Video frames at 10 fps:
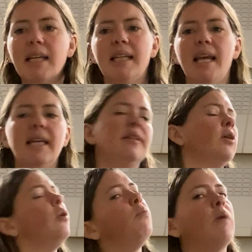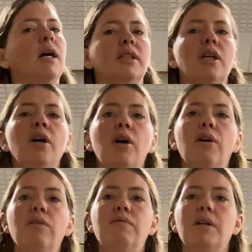again the hallmarks
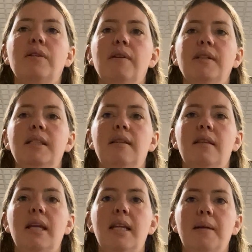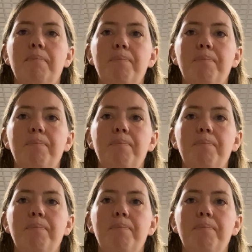of grounded theory.